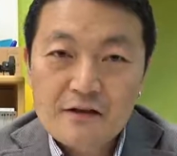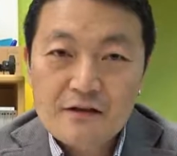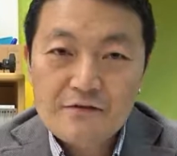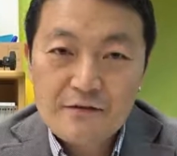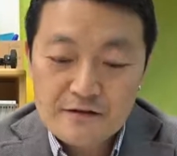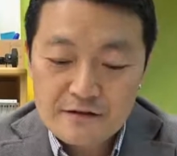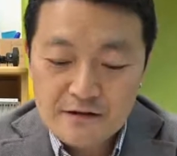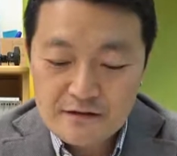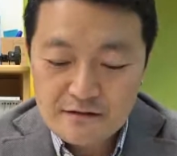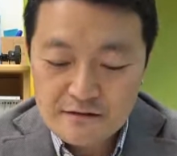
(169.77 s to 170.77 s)
The first
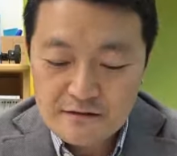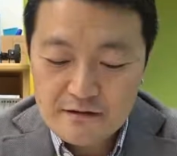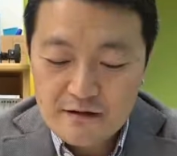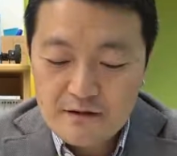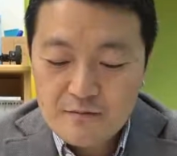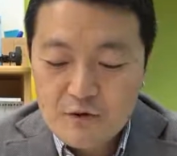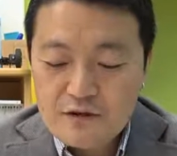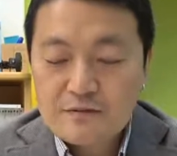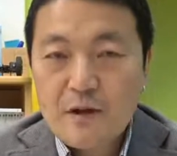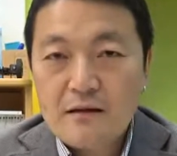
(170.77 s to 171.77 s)
is for
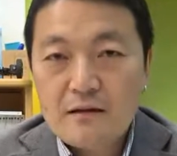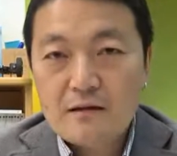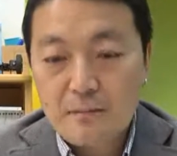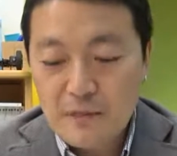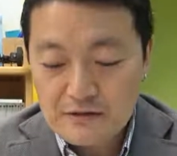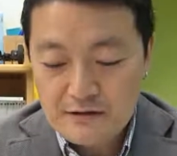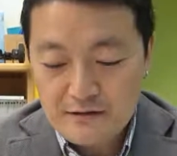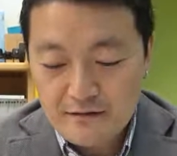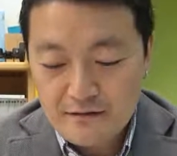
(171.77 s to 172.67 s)
expanding the budget.